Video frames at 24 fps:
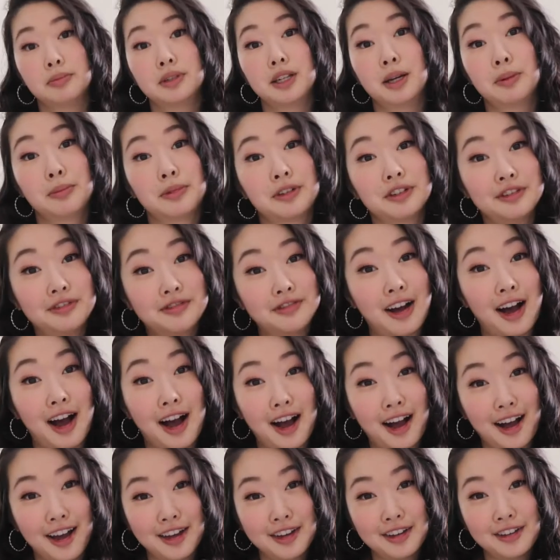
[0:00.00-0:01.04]
number
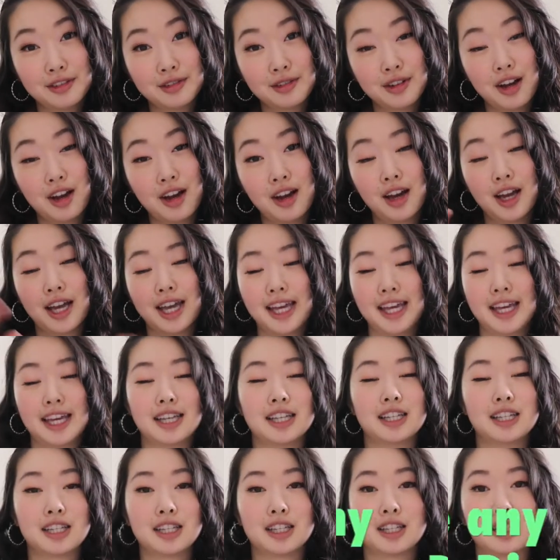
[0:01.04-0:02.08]
5
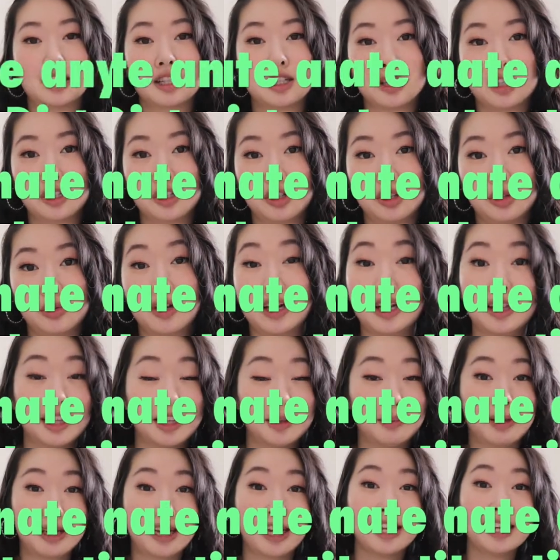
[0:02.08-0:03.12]
is to
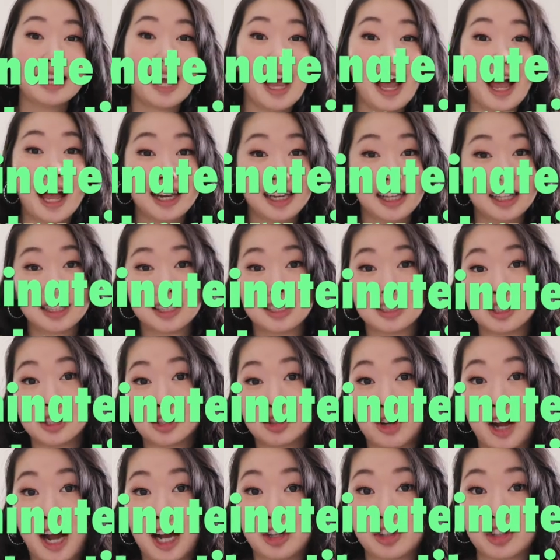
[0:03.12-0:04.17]
eliminate any
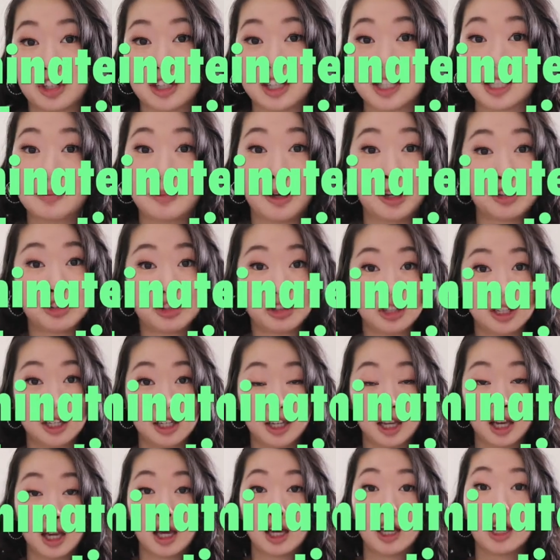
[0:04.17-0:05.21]
distraction,
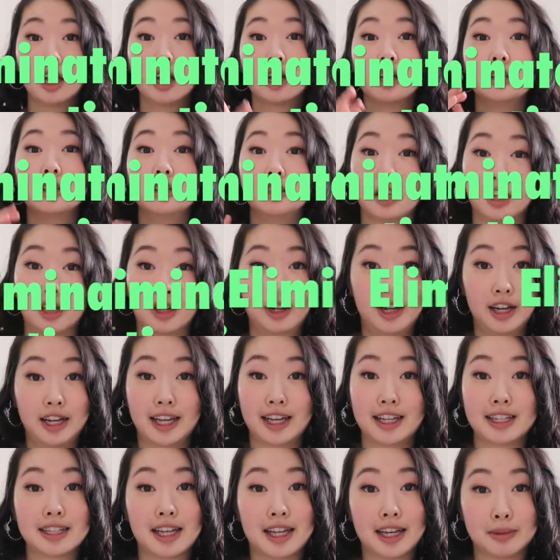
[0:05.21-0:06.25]
especially during
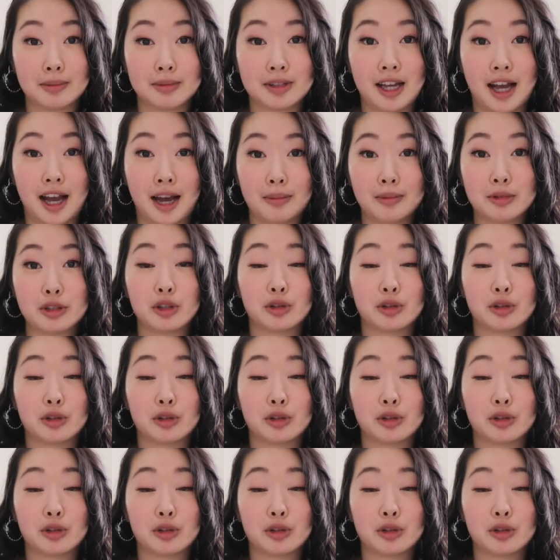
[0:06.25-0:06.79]
exam time.